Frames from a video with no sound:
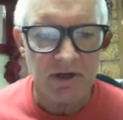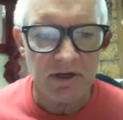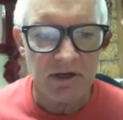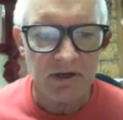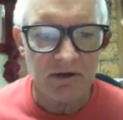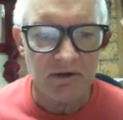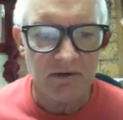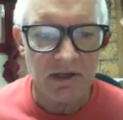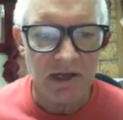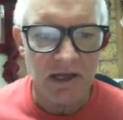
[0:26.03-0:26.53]

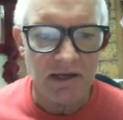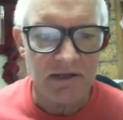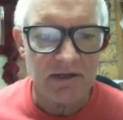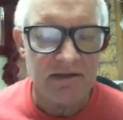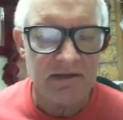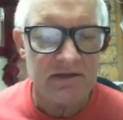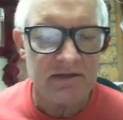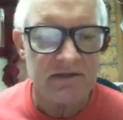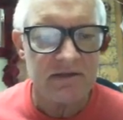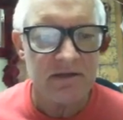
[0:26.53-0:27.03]

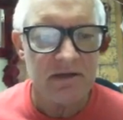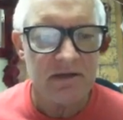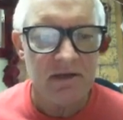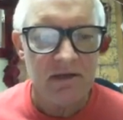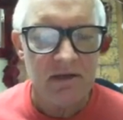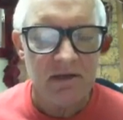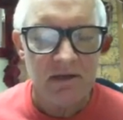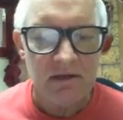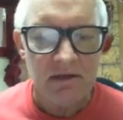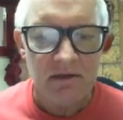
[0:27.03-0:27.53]
Airlines,
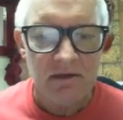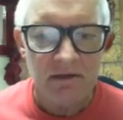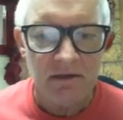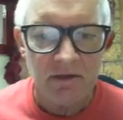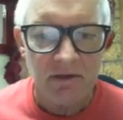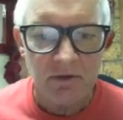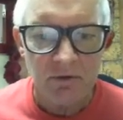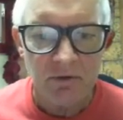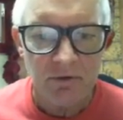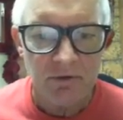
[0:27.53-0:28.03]

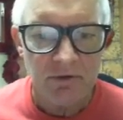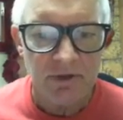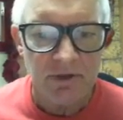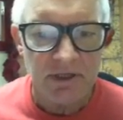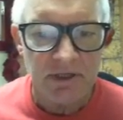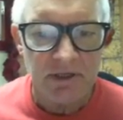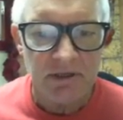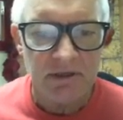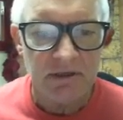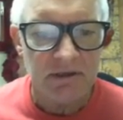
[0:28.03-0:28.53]

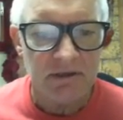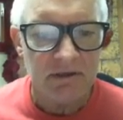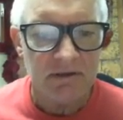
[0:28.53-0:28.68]
including